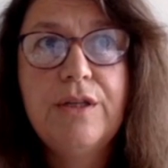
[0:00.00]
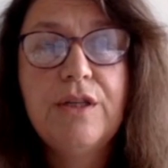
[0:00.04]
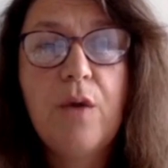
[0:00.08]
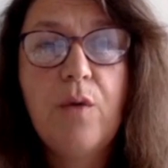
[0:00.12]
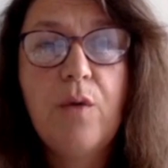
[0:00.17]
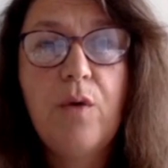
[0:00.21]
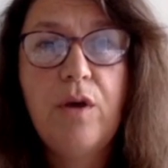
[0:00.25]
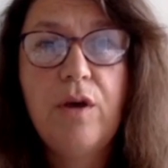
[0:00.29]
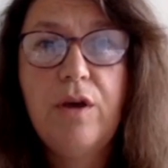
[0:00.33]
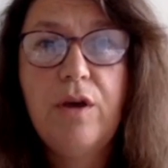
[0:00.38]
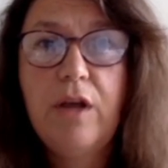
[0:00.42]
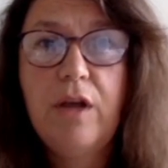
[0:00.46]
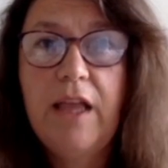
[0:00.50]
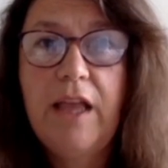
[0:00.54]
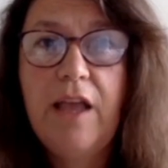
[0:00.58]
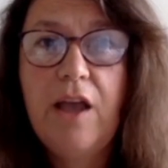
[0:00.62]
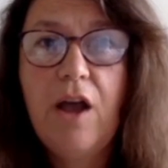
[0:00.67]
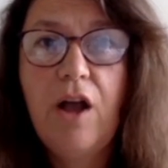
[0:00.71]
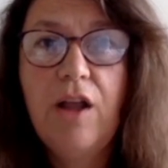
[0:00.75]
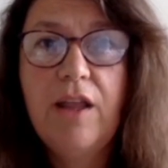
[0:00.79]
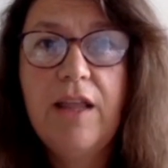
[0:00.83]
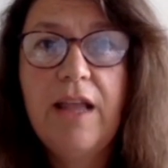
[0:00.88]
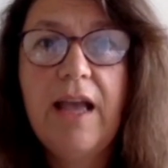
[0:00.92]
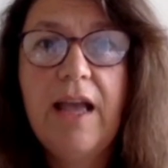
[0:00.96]
So
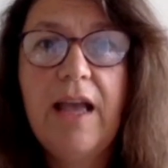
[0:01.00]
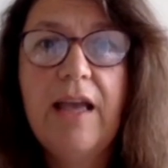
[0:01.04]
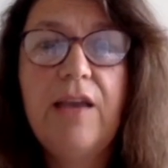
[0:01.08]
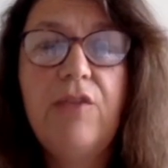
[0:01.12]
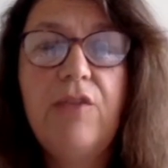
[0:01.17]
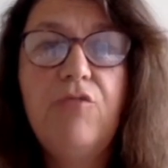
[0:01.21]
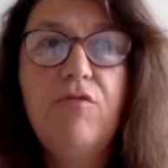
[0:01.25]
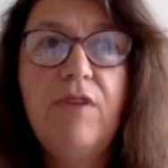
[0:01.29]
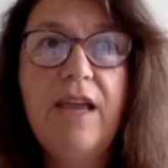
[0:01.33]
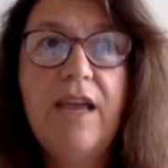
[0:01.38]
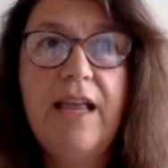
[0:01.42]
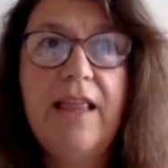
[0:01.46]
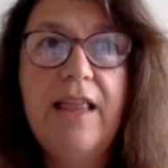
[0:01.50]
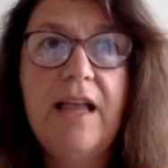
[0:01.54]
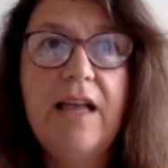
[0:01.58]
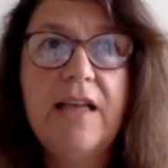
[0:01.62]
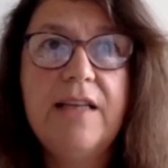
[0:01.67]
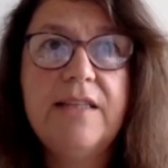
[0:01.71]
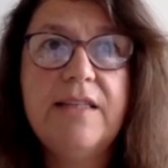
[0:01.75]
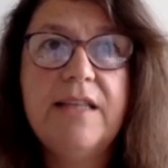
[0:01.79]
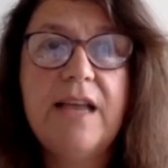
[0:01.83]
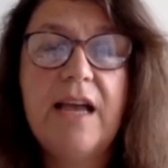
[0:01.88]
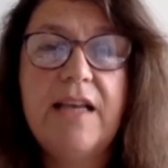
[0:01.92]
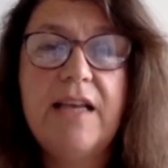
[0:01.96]
early on, I
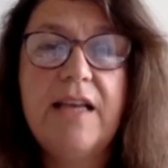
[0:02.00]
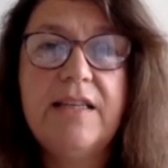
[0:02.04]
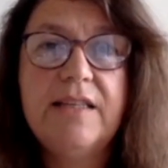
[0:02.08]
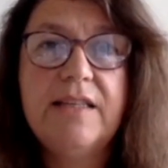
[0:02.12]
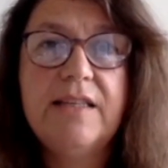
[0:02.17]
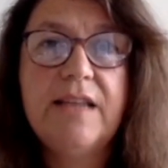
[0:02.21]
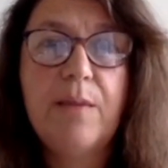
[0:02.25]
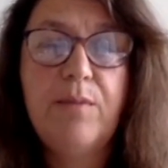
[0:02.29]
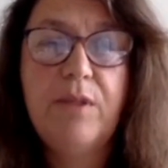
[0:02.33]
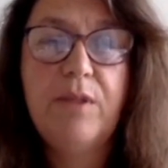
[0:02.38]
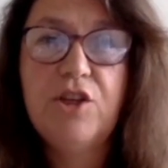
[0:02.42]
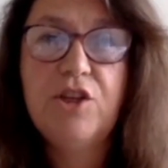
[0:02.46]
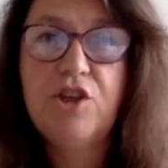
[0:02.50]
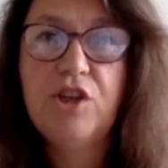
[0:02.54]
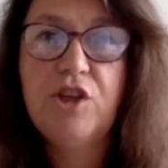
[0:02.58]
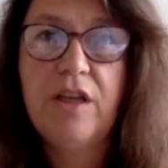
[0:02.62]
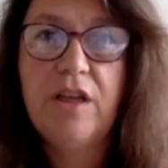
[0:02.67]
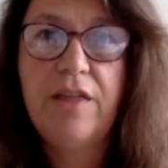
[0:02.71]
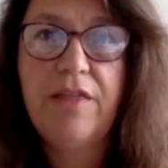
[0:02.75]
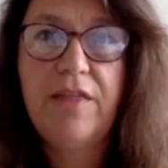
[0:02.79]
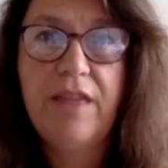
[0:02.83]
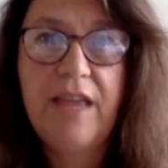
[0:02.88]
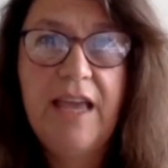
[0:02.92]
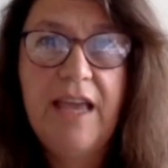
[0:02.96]
realised that
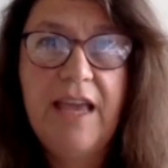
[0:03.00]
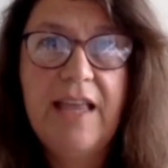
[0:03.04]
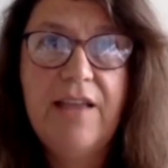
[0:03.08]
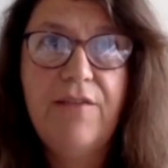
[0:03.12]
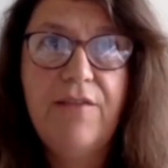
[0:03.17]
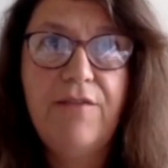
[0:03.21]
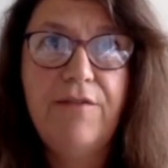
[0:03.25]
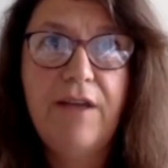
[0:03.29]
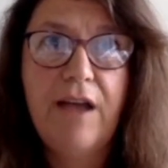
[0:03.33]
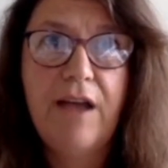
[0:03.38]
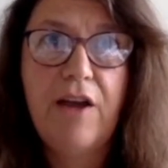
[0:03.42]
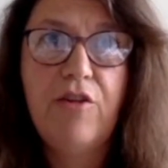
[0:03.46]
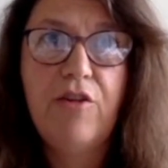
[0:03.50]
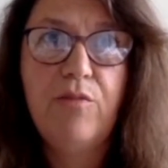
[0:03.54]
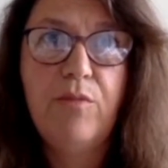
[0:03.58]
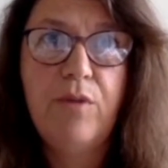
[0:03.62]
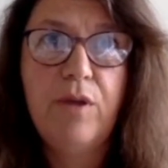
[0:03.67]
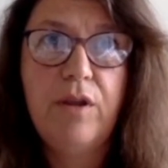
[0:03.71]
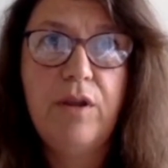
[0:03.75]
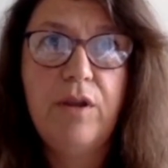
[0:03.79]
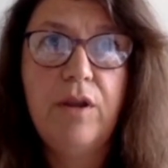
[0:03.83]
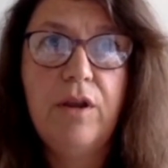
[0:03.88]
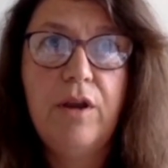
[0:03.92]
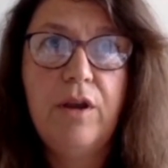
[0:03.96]
establishing a thinking
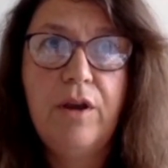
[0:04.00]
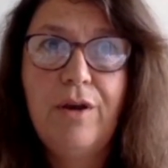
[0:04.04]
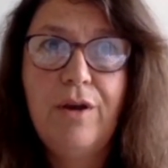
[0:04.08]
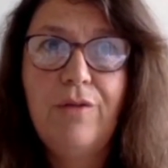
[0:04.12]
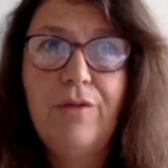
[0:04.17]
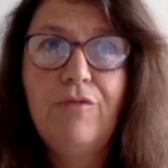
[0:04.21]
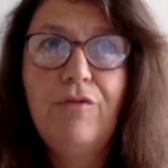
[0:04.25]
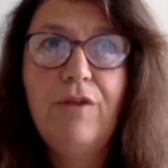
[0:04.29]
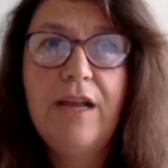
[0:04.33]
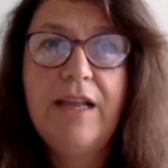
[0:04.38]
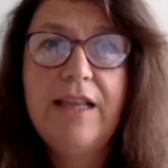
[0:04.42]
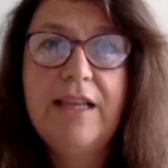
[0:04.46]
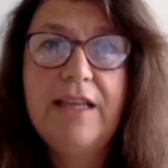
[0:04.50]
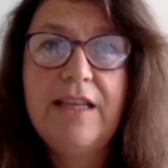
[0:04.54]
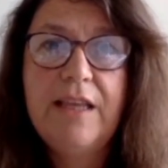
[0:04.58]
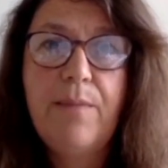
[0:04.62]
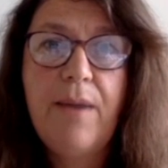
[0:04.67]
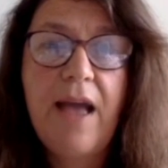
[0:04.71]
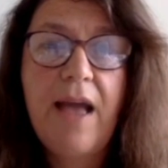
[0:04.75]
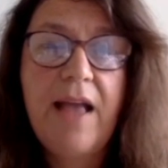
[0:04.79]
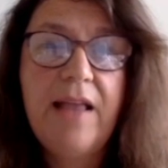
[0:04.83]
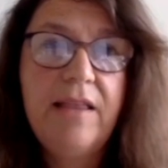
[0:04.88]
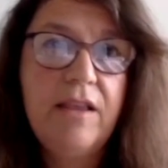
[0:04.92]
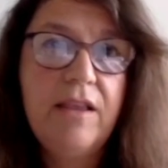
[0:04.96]
environment really
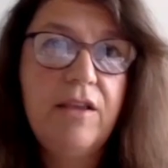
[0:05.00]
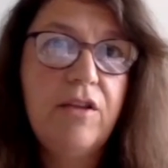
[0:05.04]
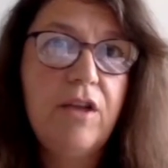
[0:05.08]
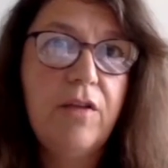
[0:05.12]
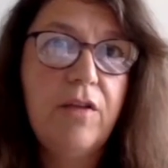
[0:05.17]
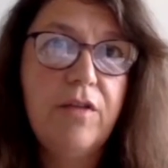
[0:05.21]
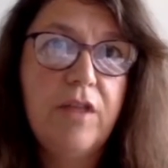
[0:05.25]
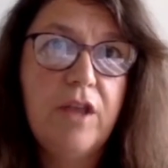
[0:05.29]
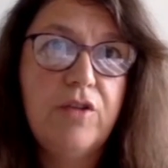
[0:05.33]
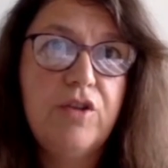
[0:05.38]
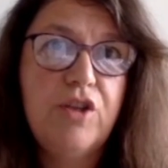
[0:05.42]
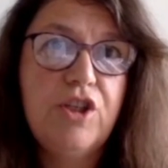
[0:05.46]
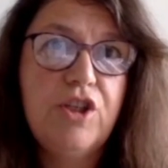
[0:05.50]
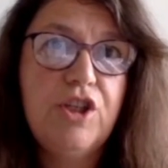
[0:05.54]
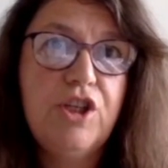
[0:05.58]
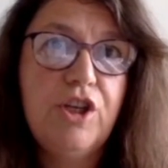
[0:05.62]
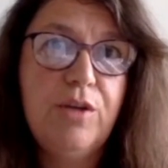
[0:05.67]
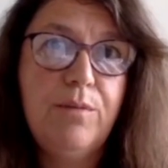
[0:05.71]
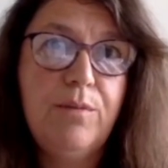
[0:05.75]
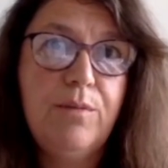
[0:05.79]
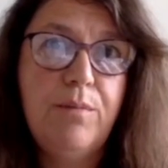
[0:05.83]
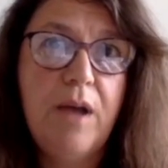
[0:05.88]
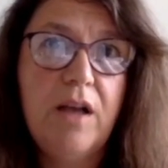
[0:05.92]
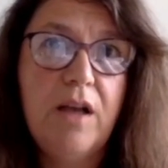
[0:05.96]
depended on those
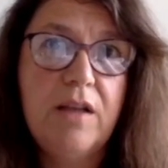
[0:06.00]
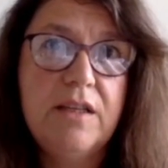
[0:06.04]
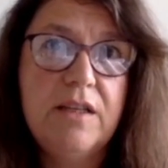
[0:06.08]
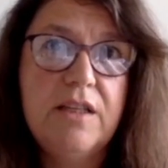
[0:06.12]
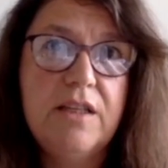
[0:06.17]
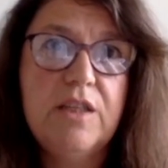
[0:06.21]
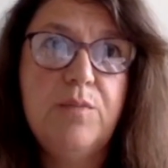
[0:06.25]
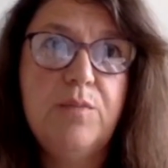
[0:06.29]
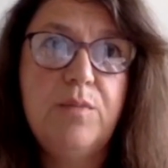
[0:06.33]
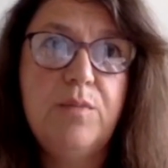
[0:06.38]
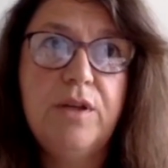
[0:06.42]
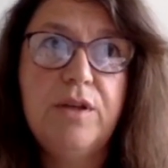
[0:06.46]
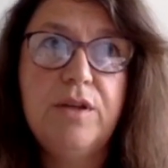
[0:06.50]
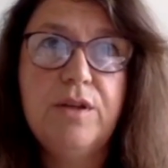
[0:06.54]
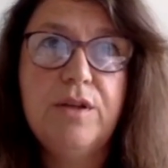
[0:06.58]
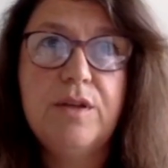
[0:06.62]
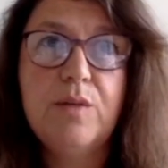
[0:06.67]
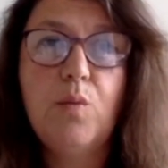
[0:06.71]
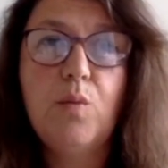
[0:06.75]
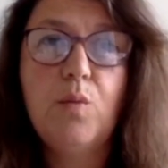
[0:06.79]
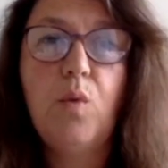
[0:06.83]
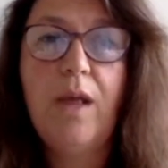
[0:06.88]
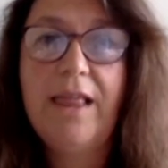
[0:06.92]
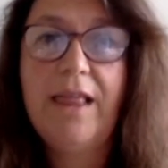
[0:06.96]
student
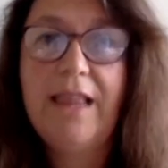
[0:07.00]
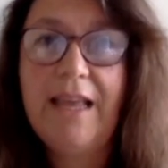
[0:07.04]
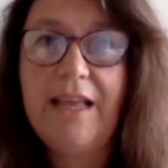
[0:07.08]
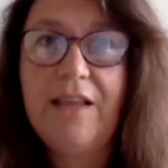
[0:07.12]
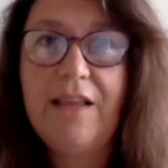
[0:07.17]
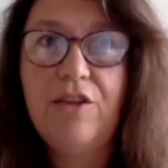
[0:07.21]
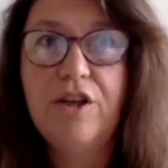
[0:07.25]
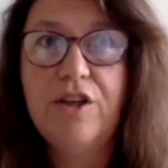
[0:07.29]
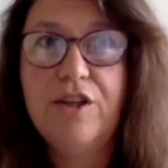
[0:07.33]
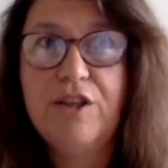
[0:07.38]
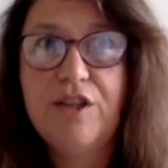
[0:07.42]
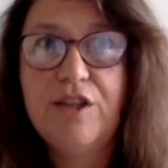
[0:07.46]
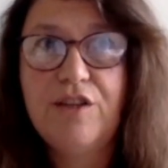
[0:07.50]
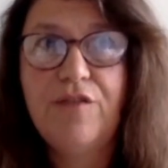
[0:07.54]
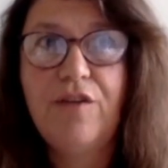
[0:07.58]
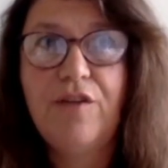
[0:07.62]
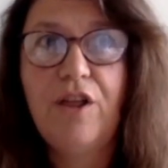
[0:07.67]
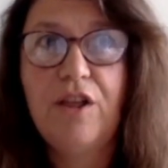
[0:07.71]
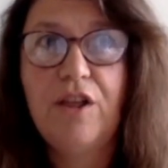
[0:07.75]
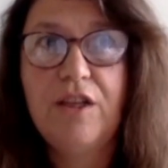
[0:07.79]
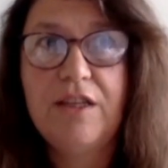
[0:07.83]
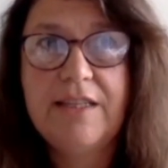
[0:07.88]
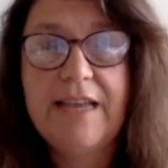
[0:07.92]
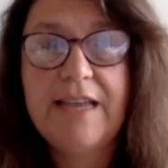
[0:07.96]
participants' willingness to
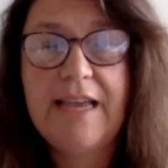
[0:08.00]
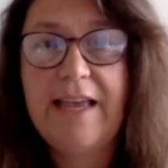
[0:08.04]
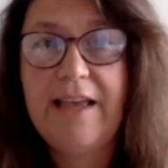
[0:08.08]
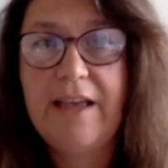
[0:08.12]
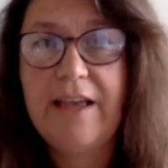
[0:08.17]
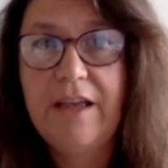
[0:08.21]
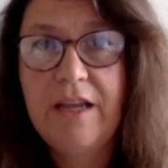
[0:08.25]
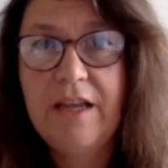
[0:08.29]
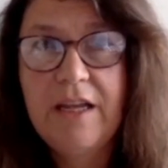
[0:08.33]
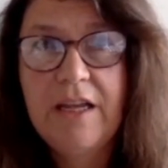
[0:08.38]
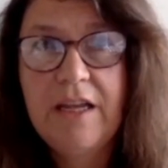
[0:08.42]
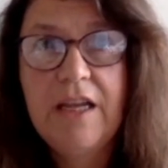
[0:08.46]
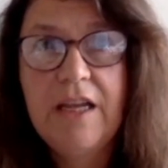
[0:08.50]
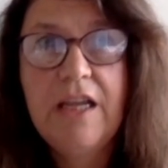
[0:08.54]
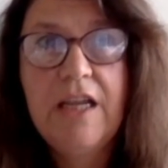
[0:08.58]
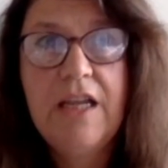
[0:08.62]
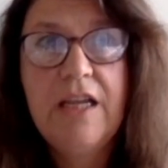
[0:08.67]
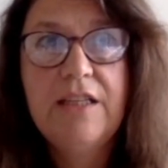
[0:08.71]
volunteer,